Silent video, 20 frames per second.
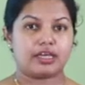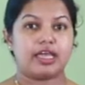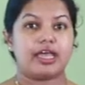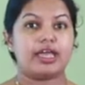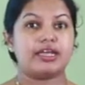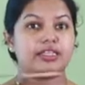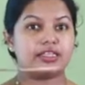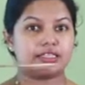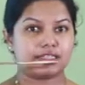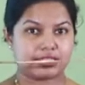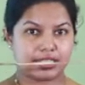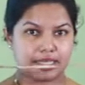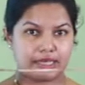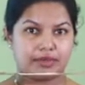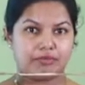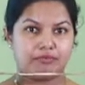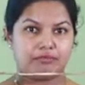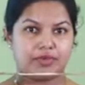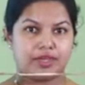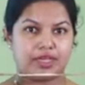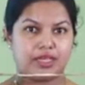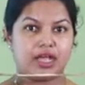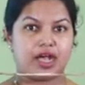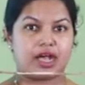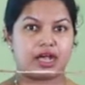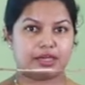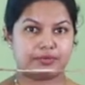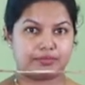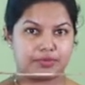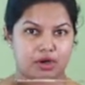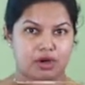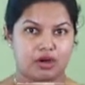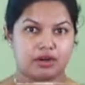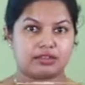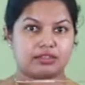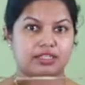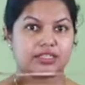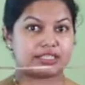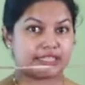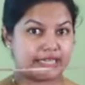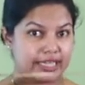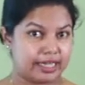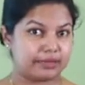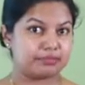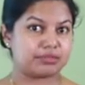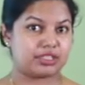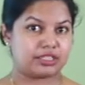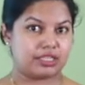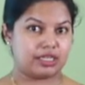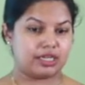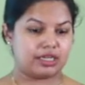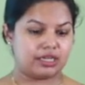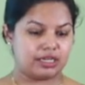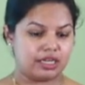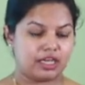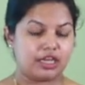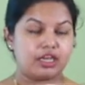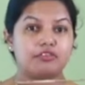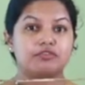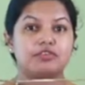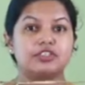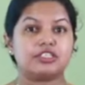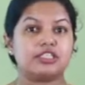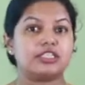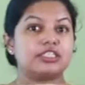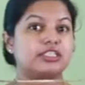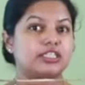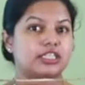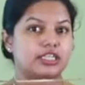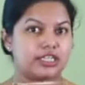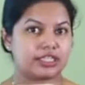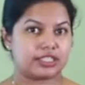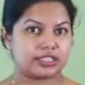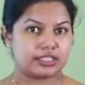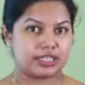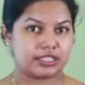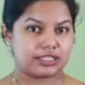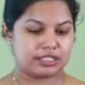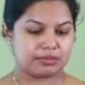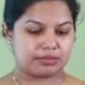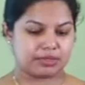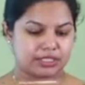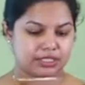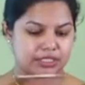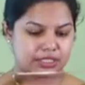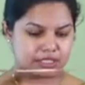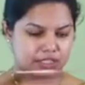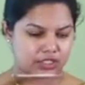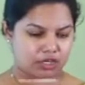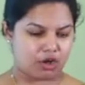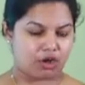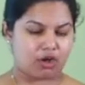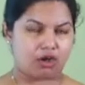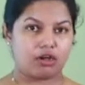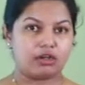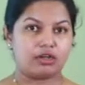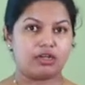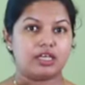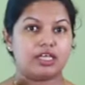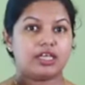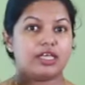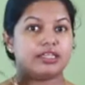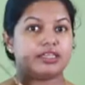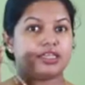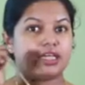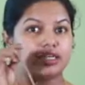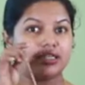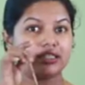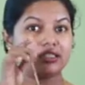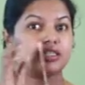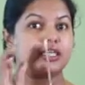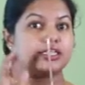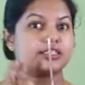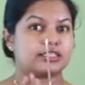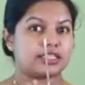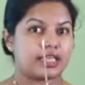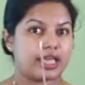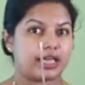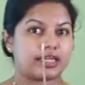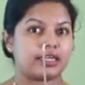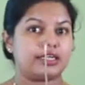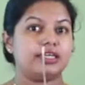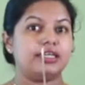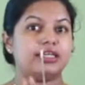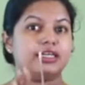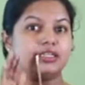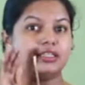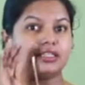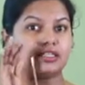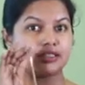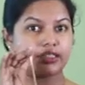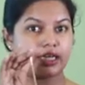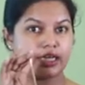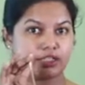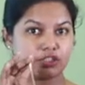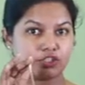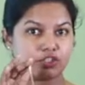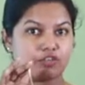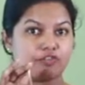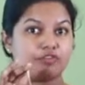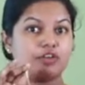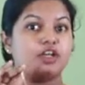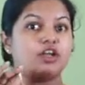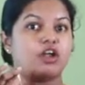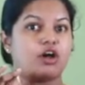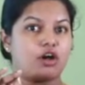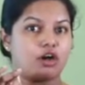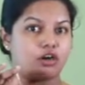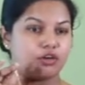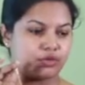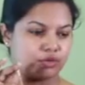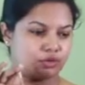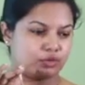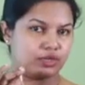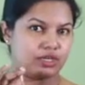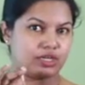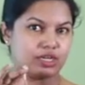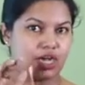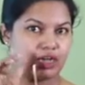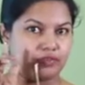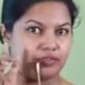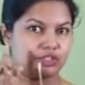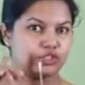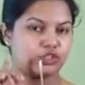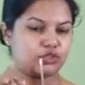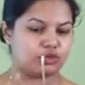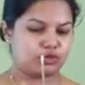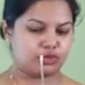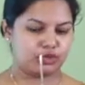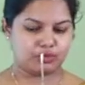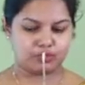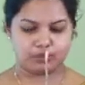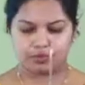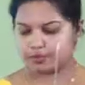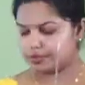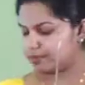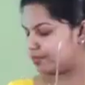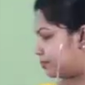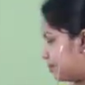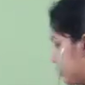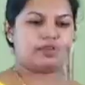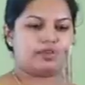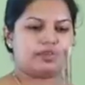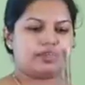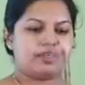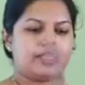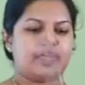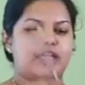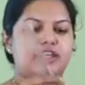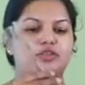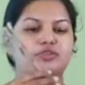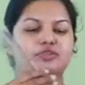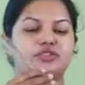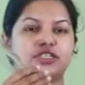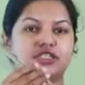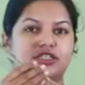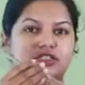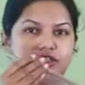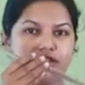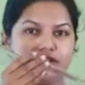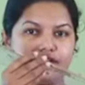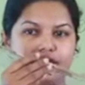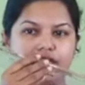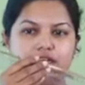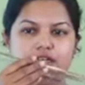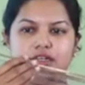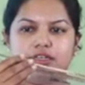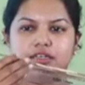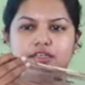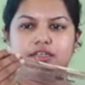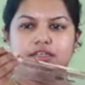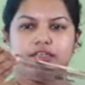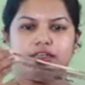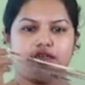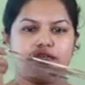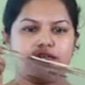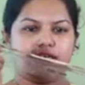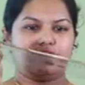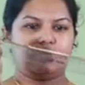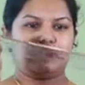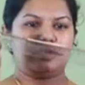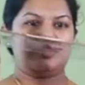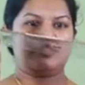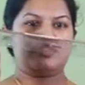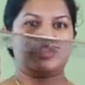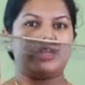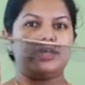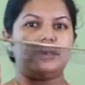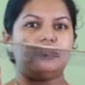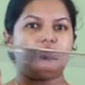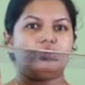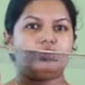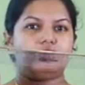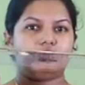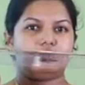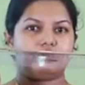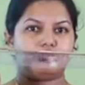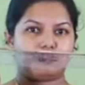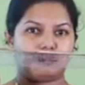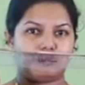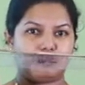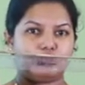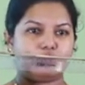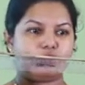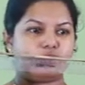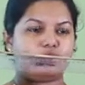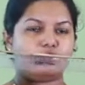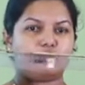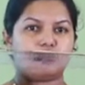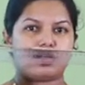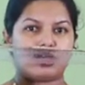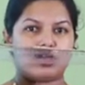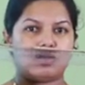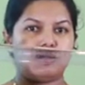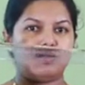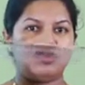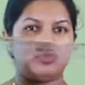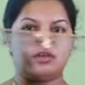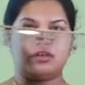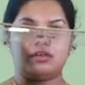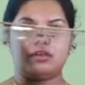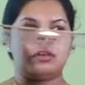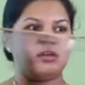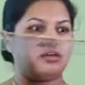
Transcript: And in the same way, I brought the same stick which is 30 centimeters long, that is exactly in the size of a long ruler. I will show you. Can you see, children? Right? So you know now.